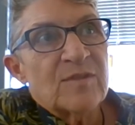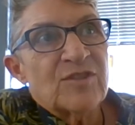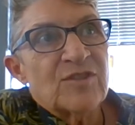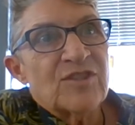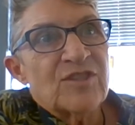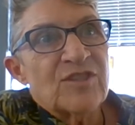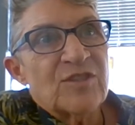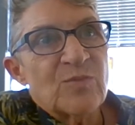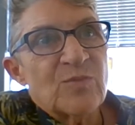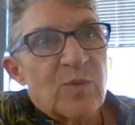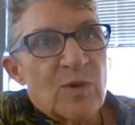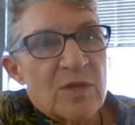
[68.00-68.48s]

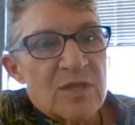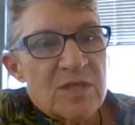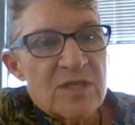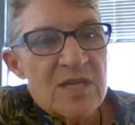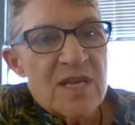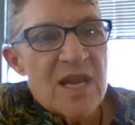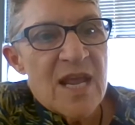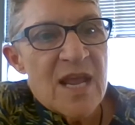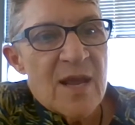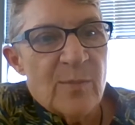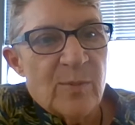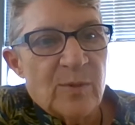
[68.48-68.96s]
just
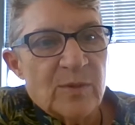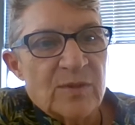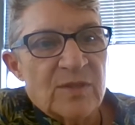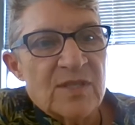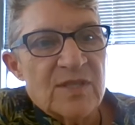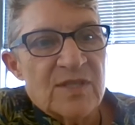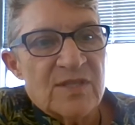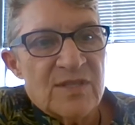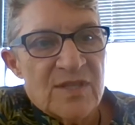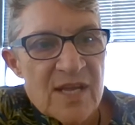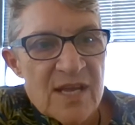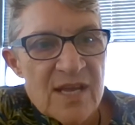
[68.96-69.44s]
wasn't able
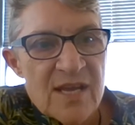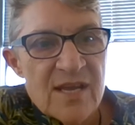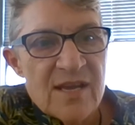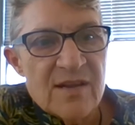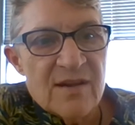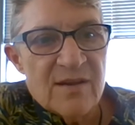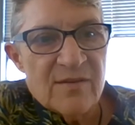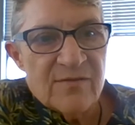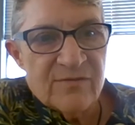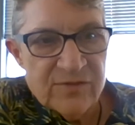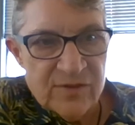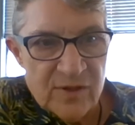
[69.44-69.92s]
to
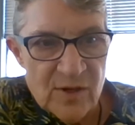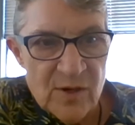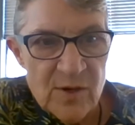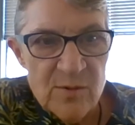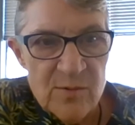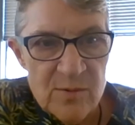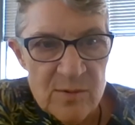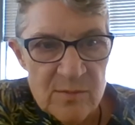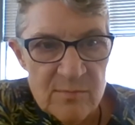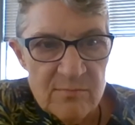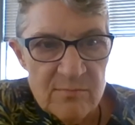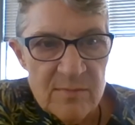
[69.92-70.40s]
stay
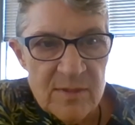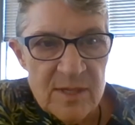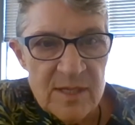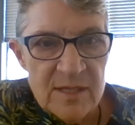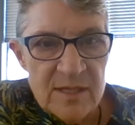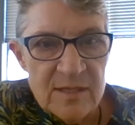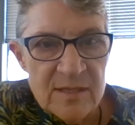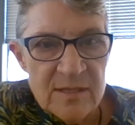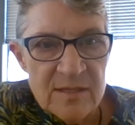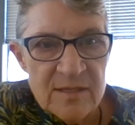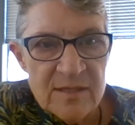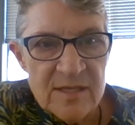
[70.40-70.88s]
afloat
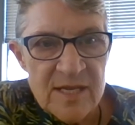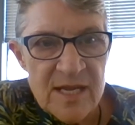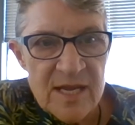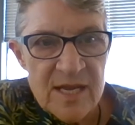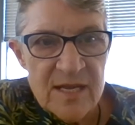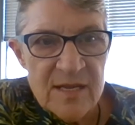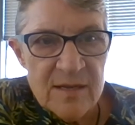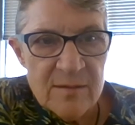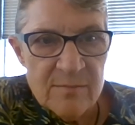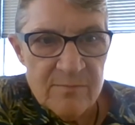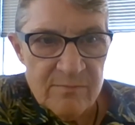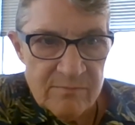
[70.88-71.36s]
and
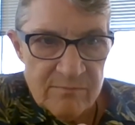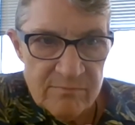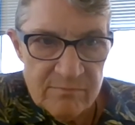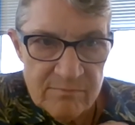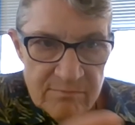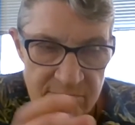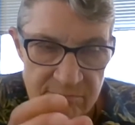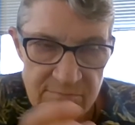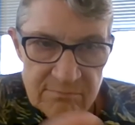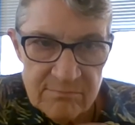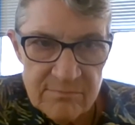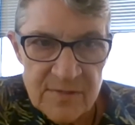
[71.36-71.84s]
stay
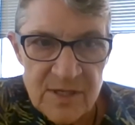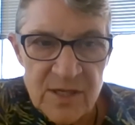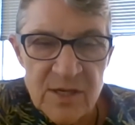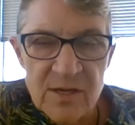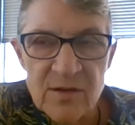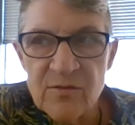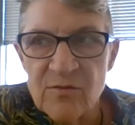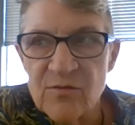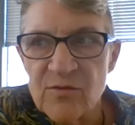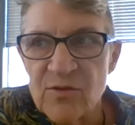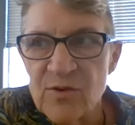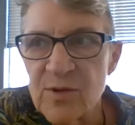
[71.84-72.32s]

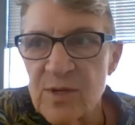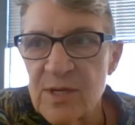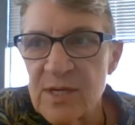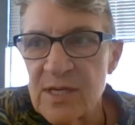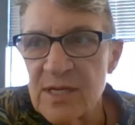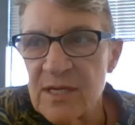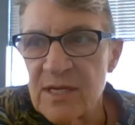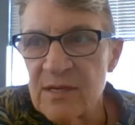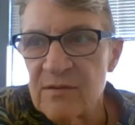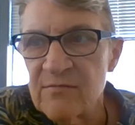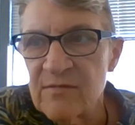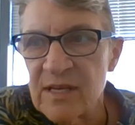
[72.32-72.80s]

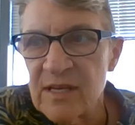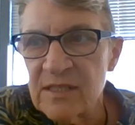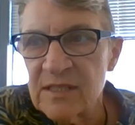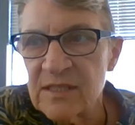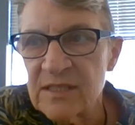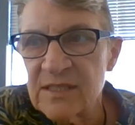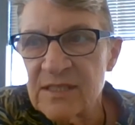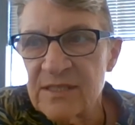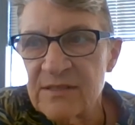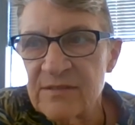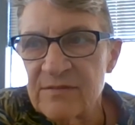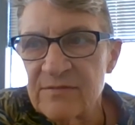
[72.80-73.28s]
congruent and
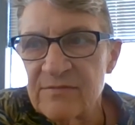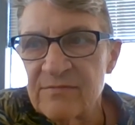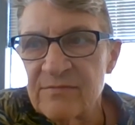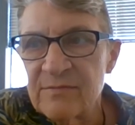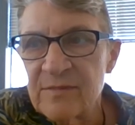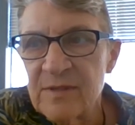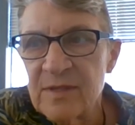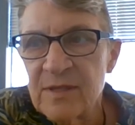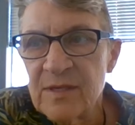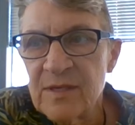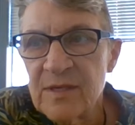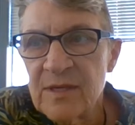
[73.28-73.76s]
relative.
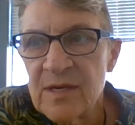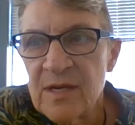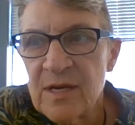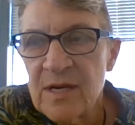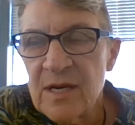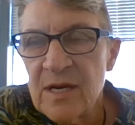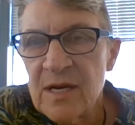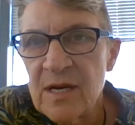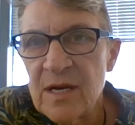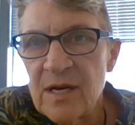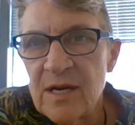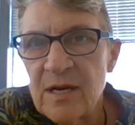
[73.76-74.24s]

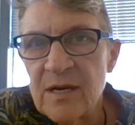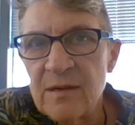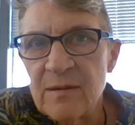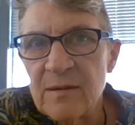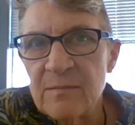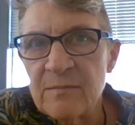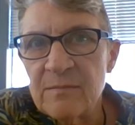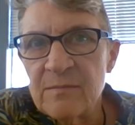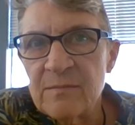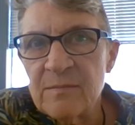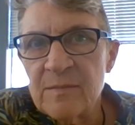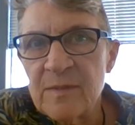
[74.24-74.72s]

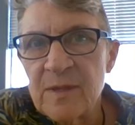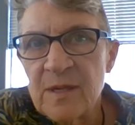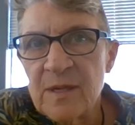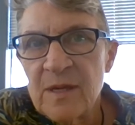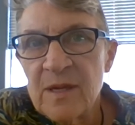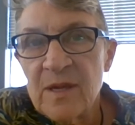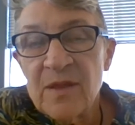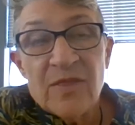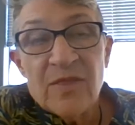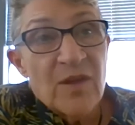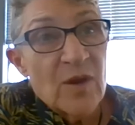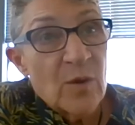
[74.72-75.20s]

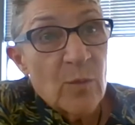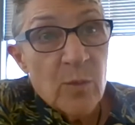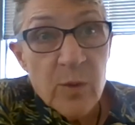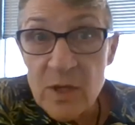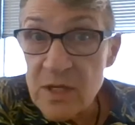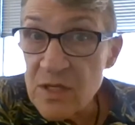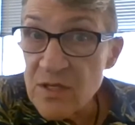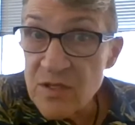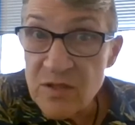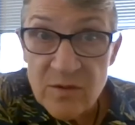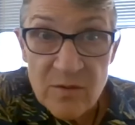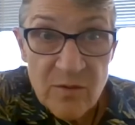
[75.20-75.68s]
There
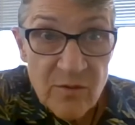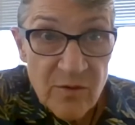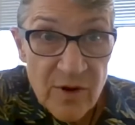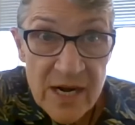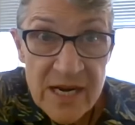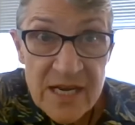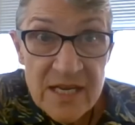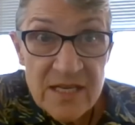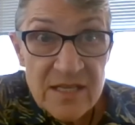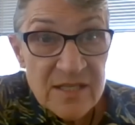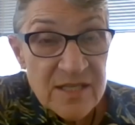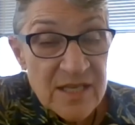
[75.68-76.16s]
was
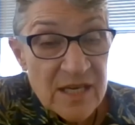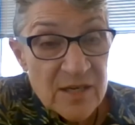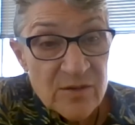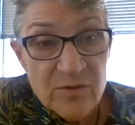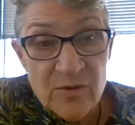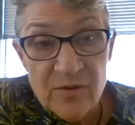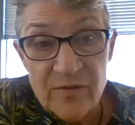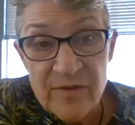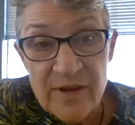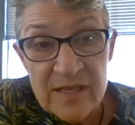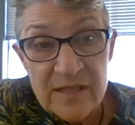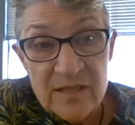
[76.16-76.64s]
great
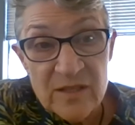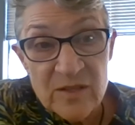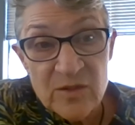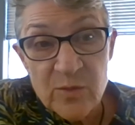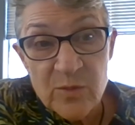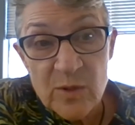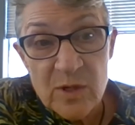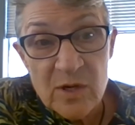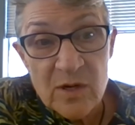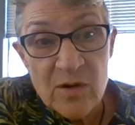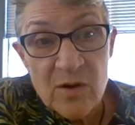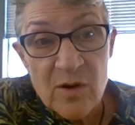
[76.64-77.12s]
sexual
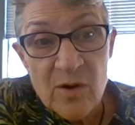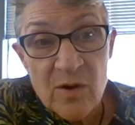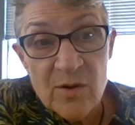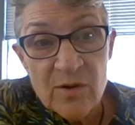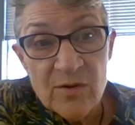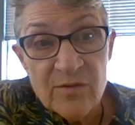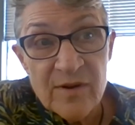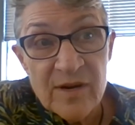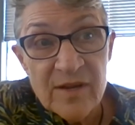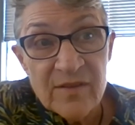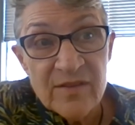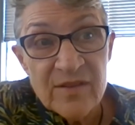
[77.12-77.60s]
violence work
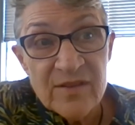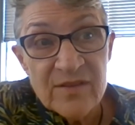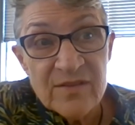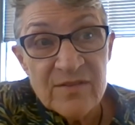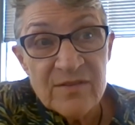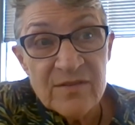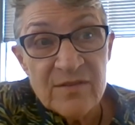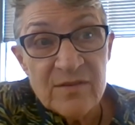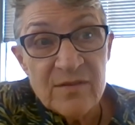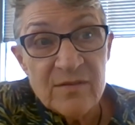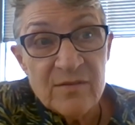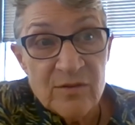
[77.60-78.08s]
going
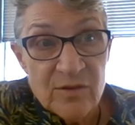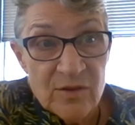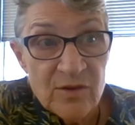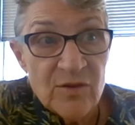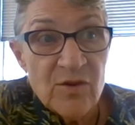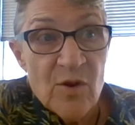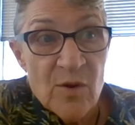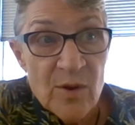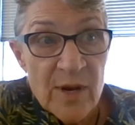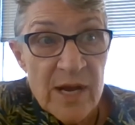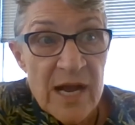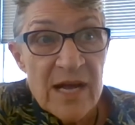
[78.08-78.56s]

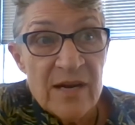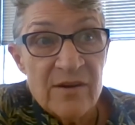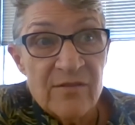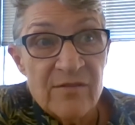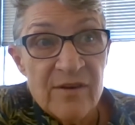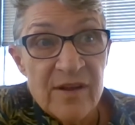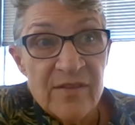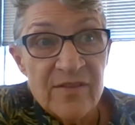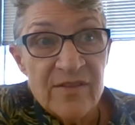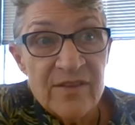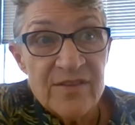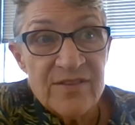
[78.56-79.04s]
on
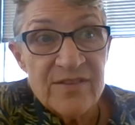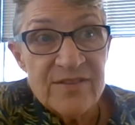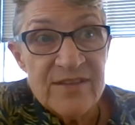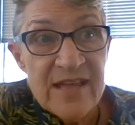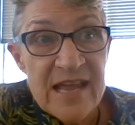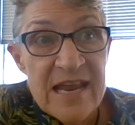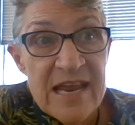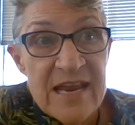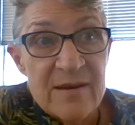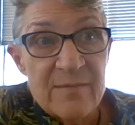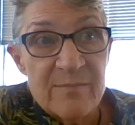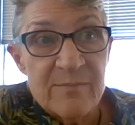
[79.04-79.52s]
around the
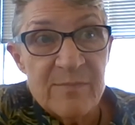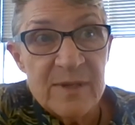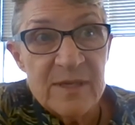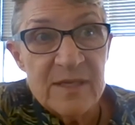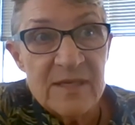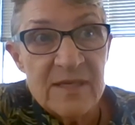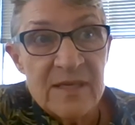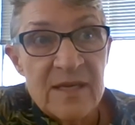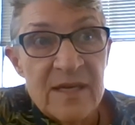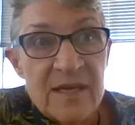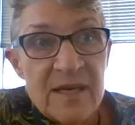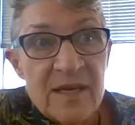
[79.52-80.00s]
state,
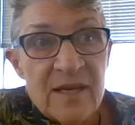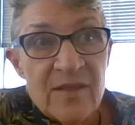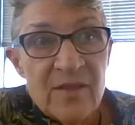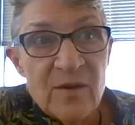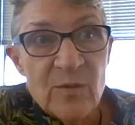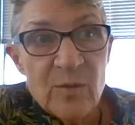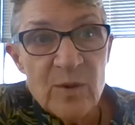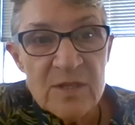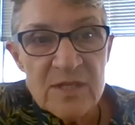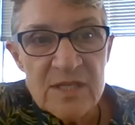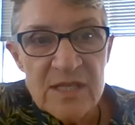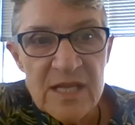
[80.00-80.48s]
but
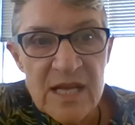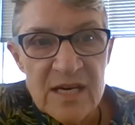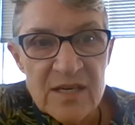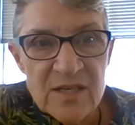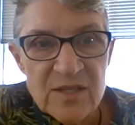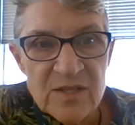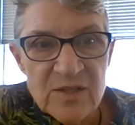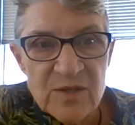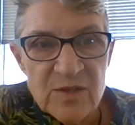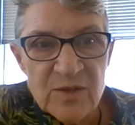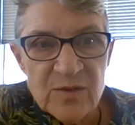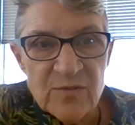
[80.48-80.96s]
there wasn't a lot
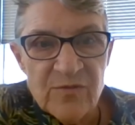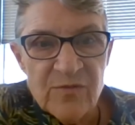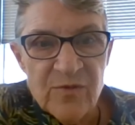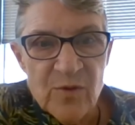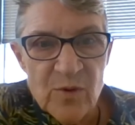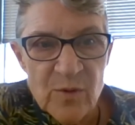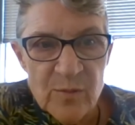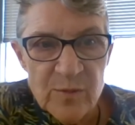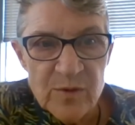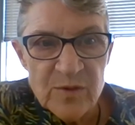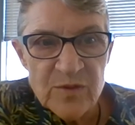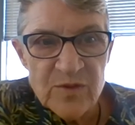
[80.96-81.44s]
of
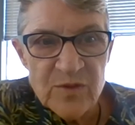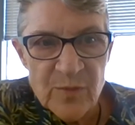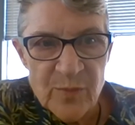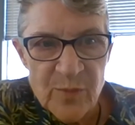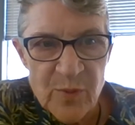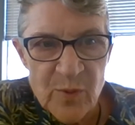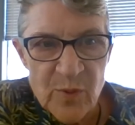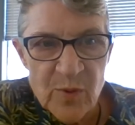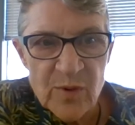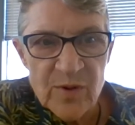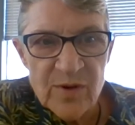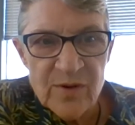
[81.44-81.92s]
formal
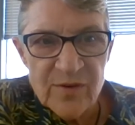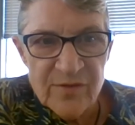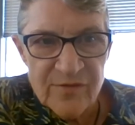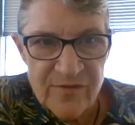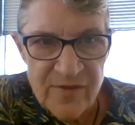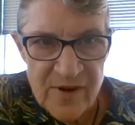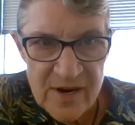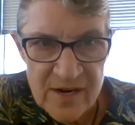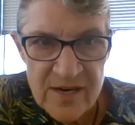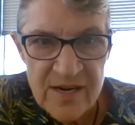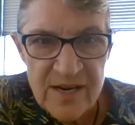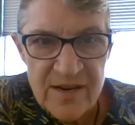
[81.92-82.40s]
support or
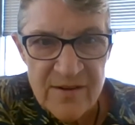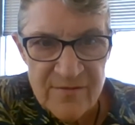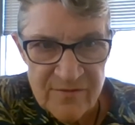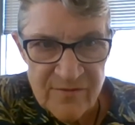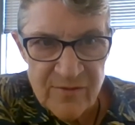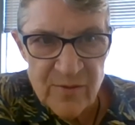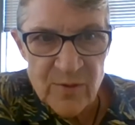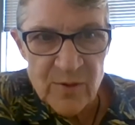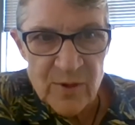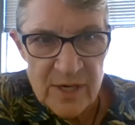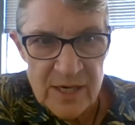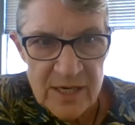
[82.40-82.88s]
funding
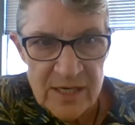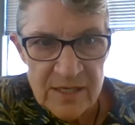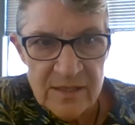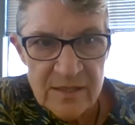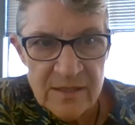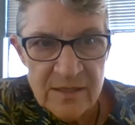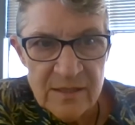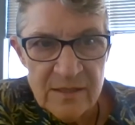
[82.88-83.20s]
for it.